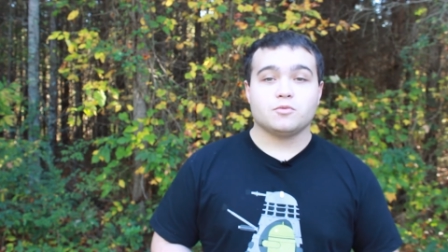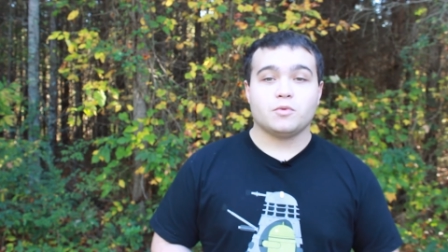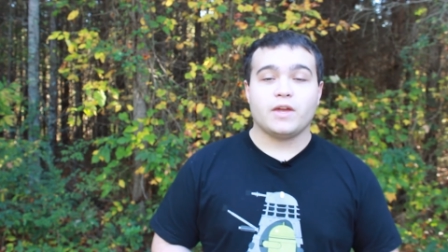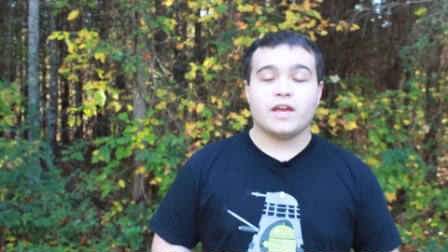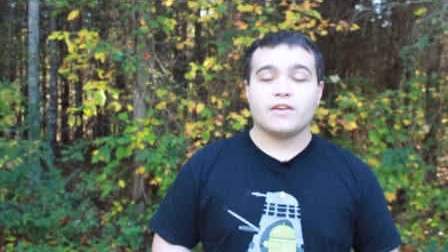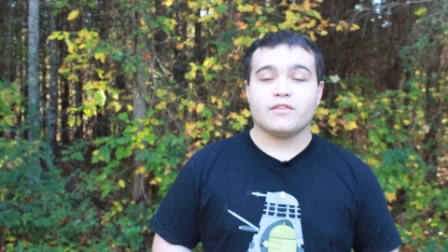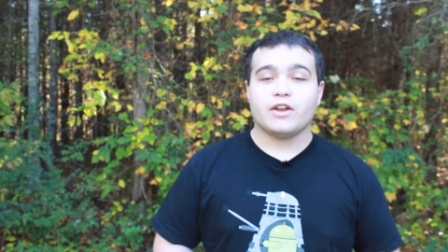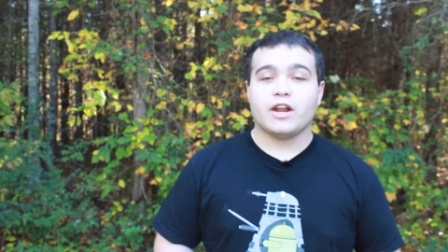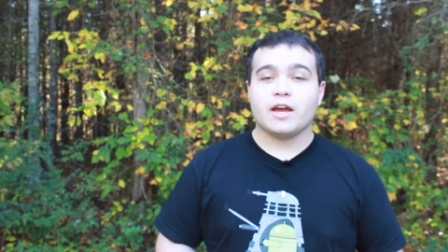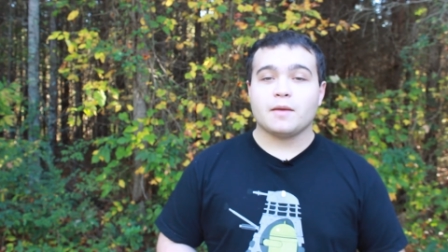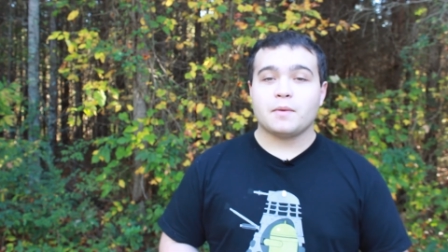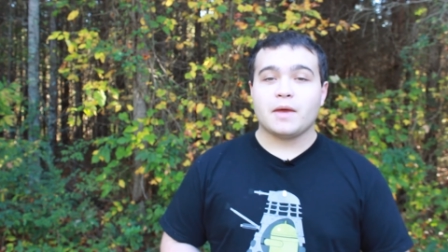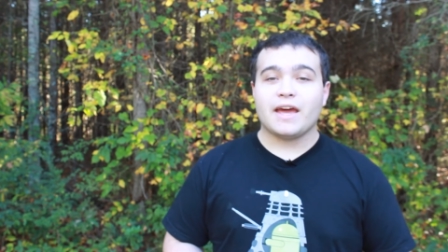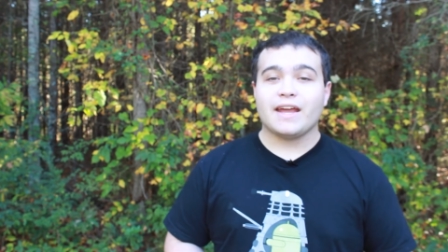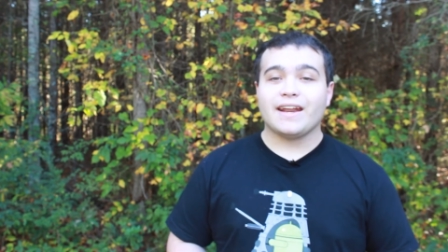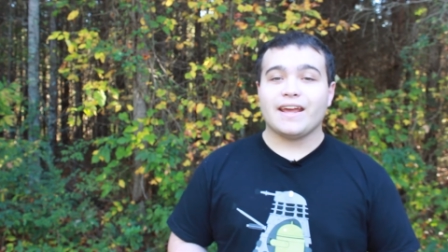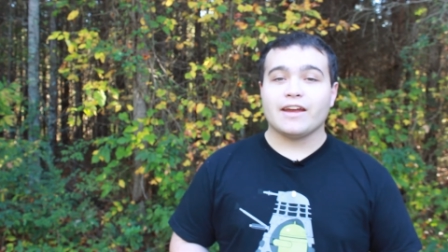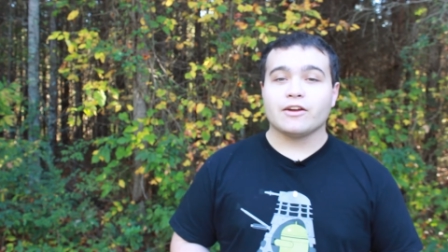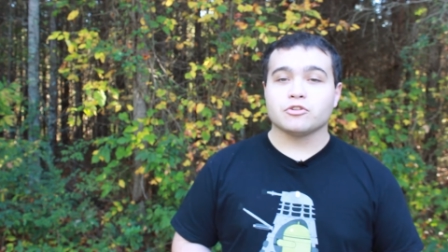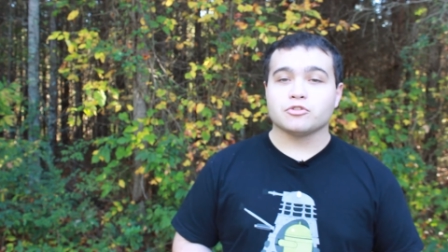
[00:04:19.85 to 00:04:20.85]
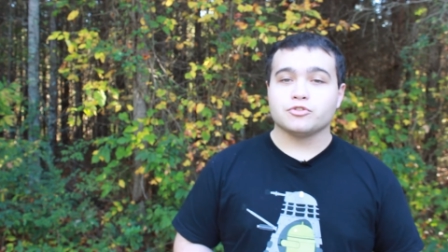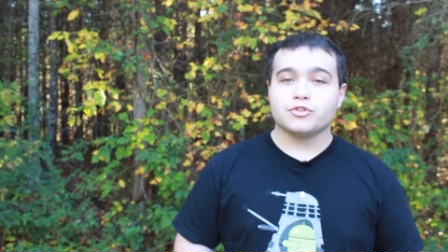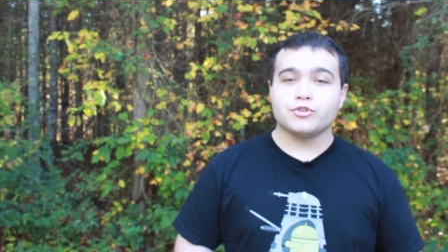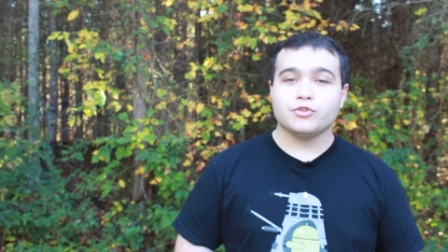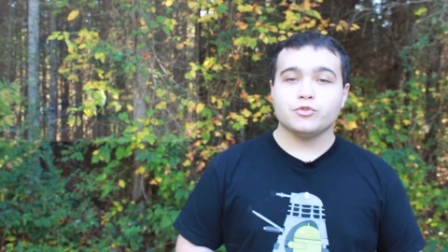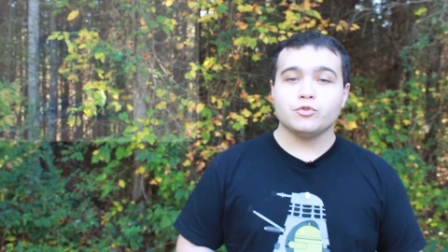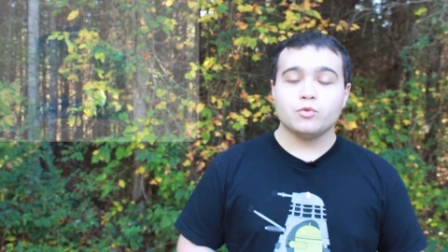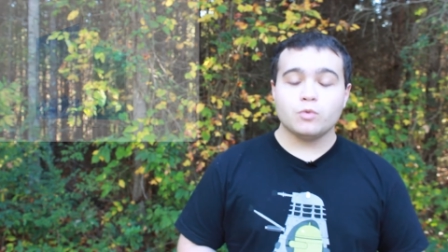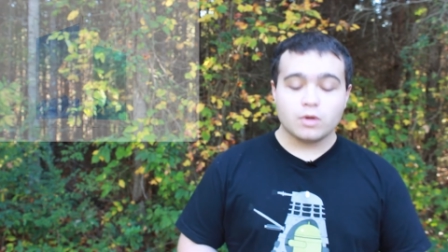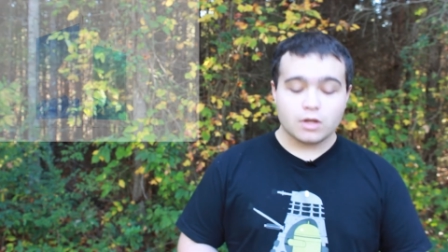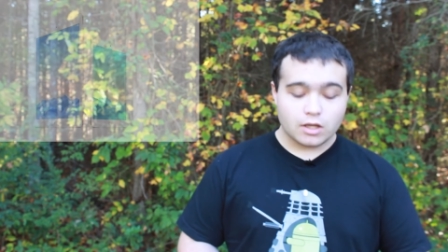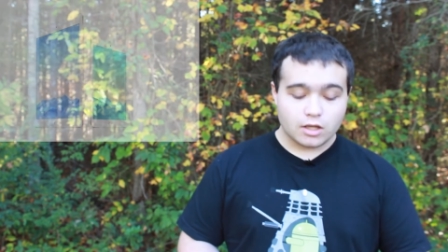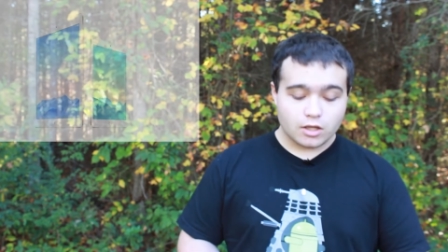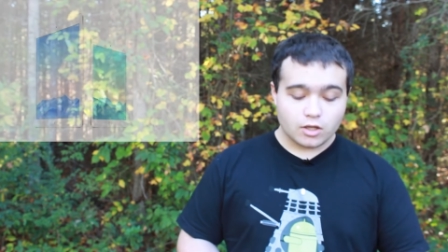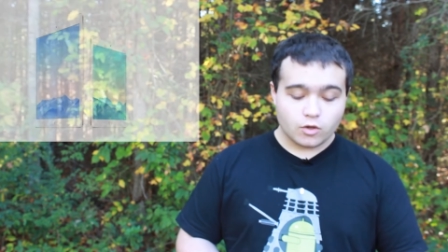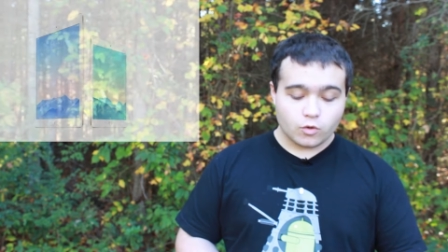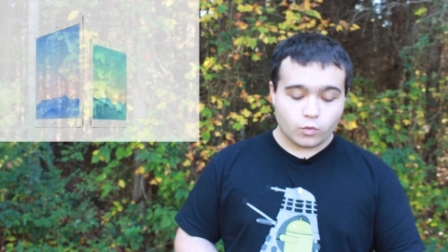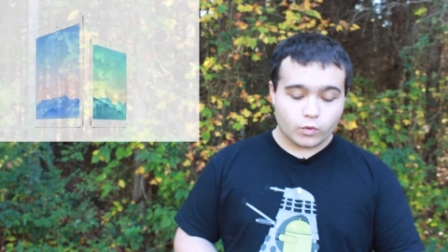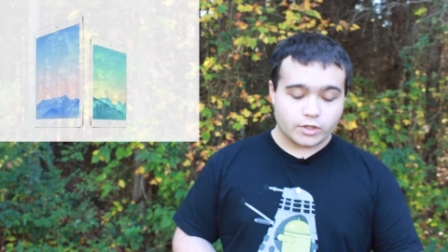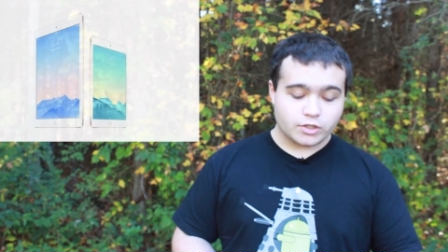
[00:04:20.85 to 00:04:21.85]
We have an iPad Air 2,
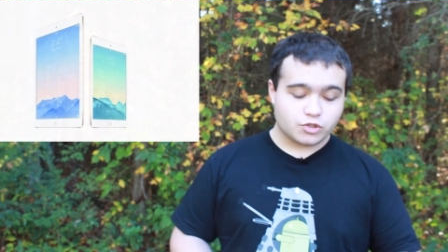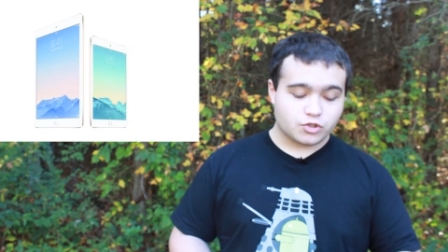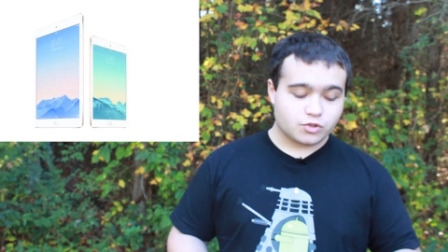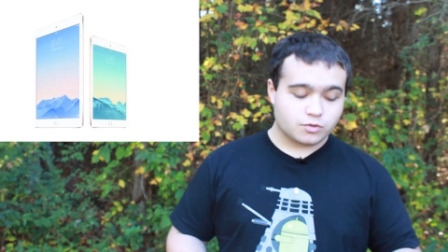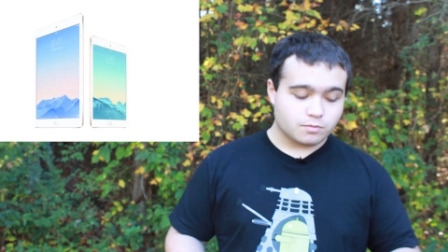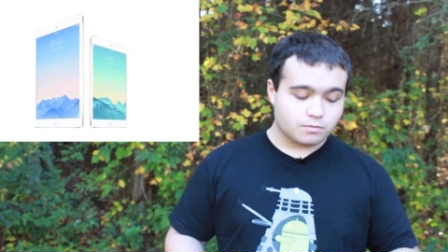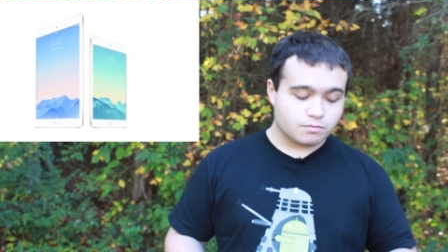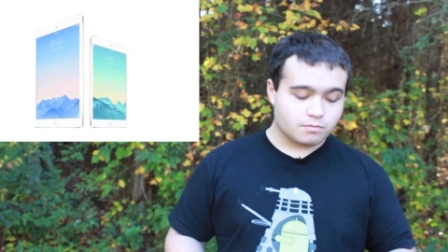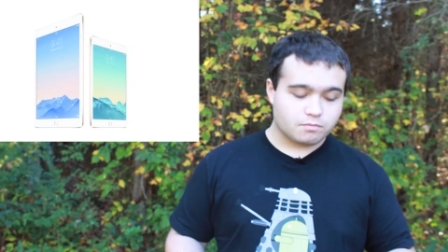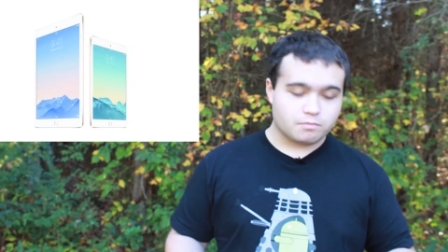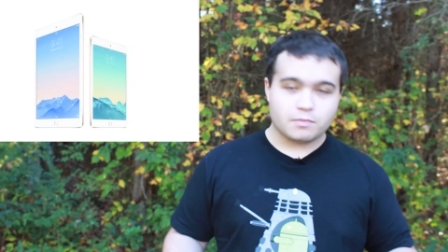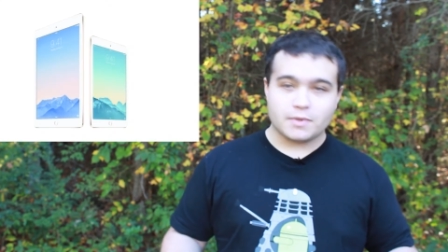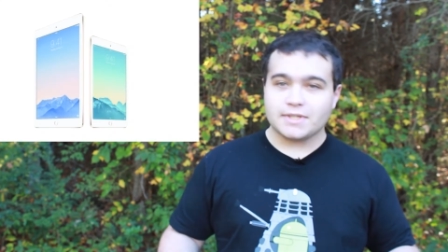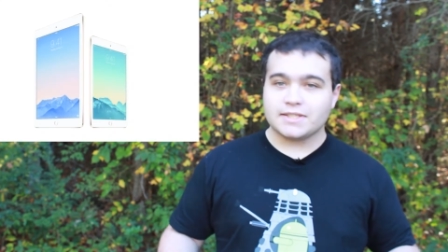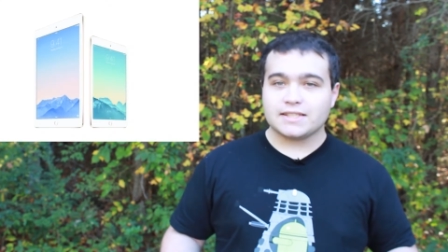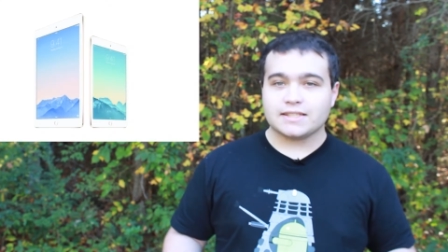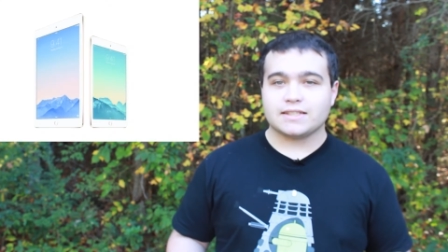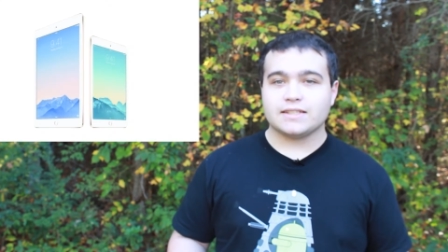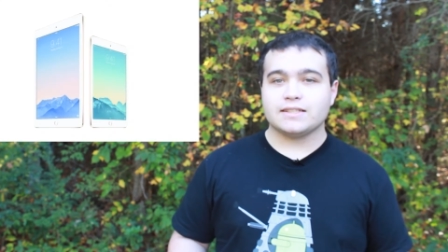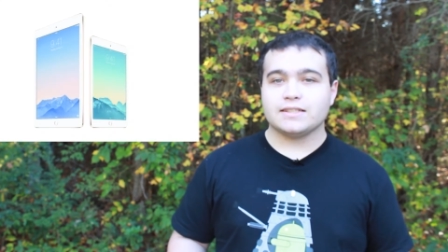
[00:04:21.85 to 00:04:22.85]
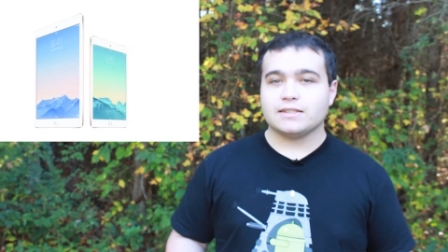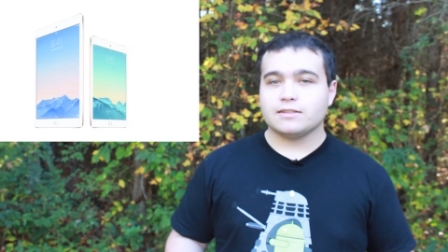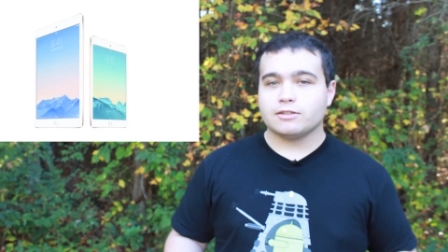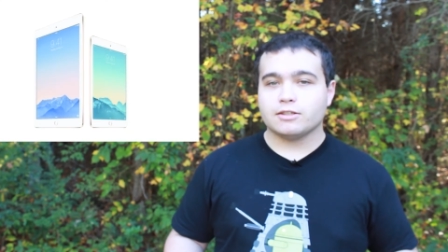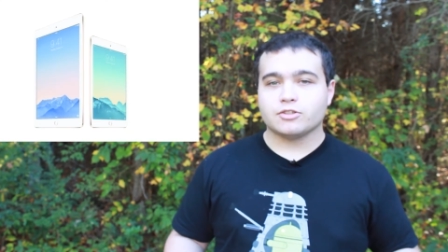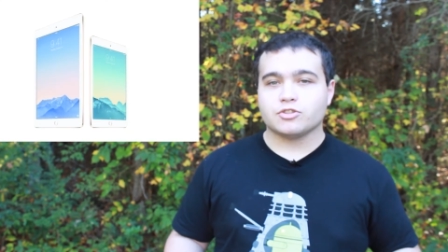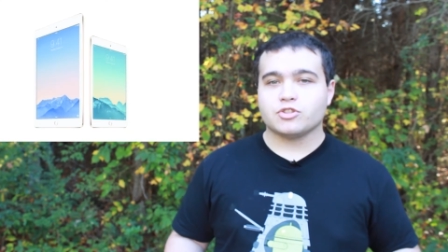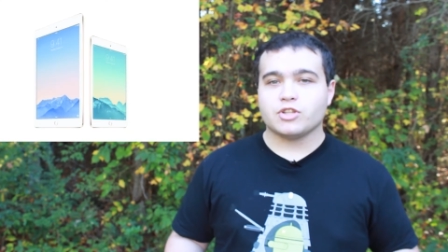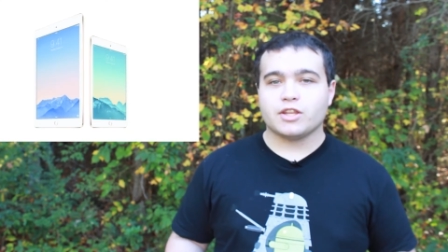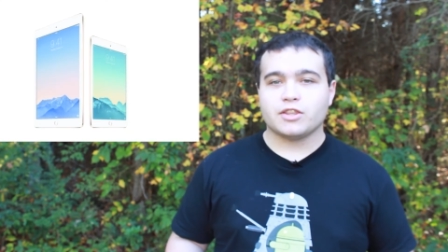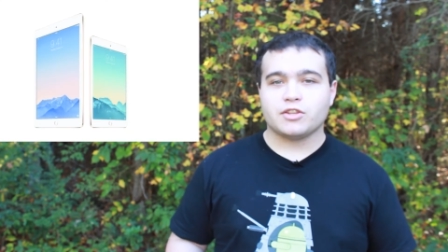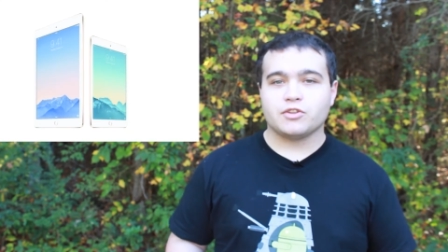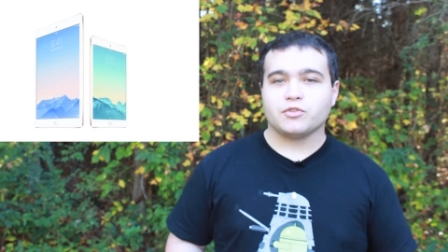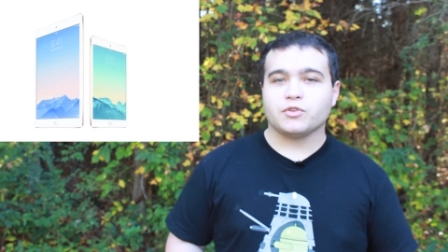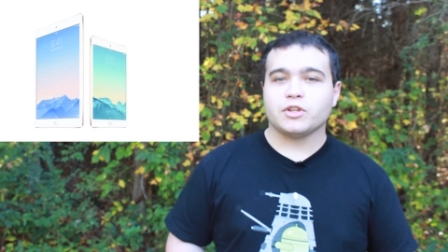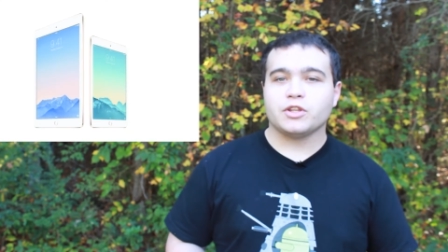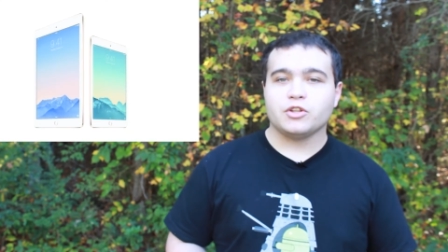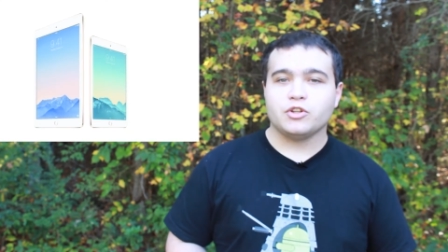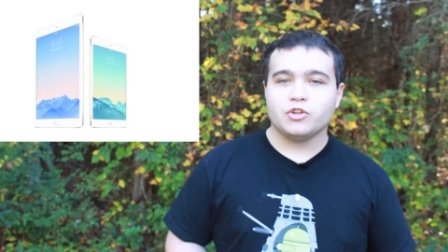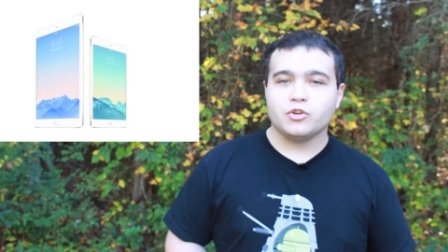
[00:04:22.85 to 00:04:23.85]
which basically there's nothing
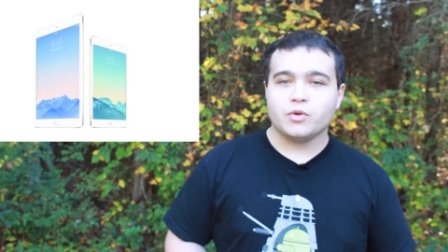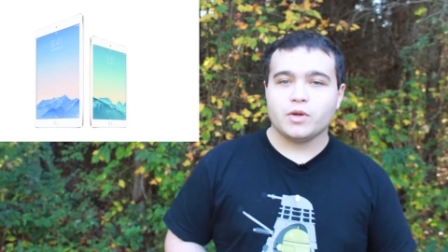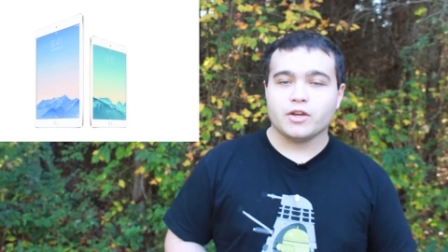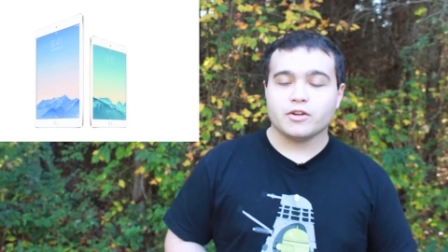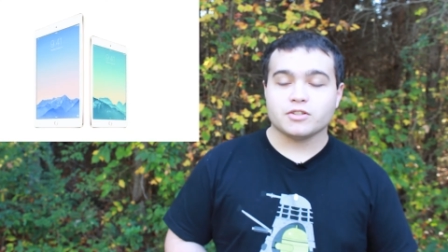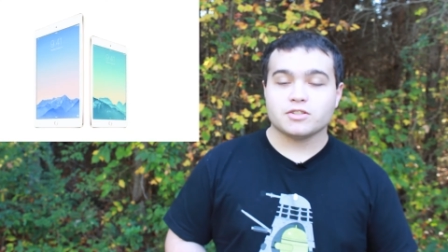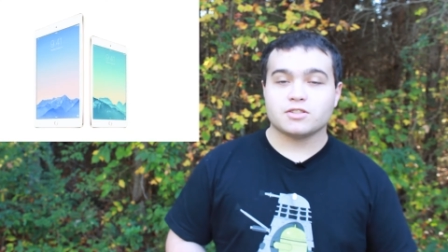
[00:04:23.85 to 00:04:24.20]
really new here.